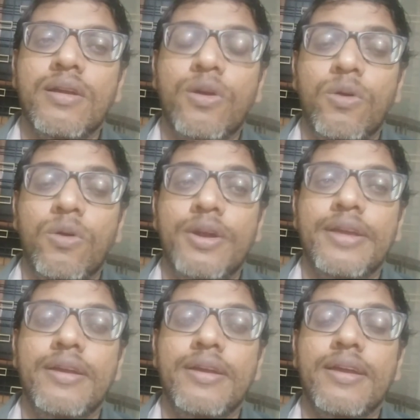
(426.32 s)
Gold
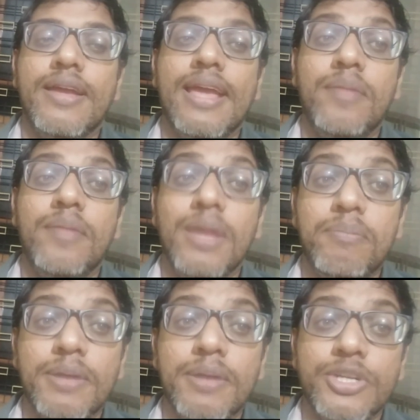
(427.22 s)

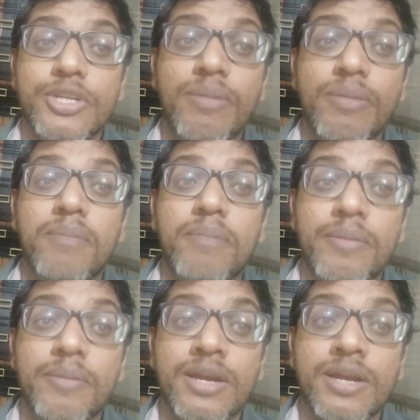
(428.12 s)
should be a
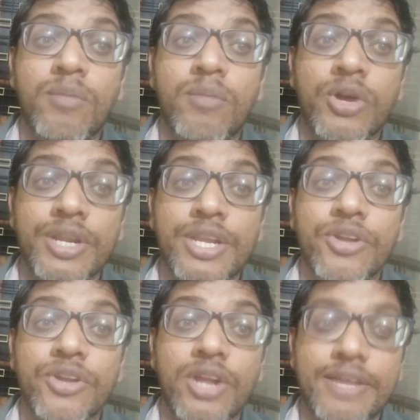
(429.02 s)
permanent commodity
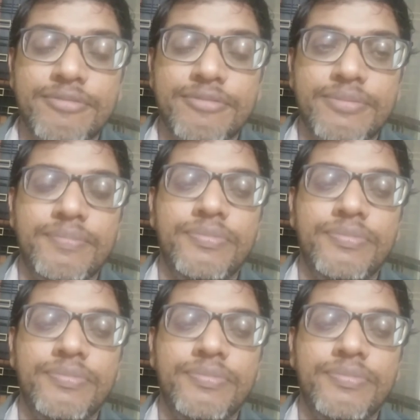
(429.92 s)
in your life.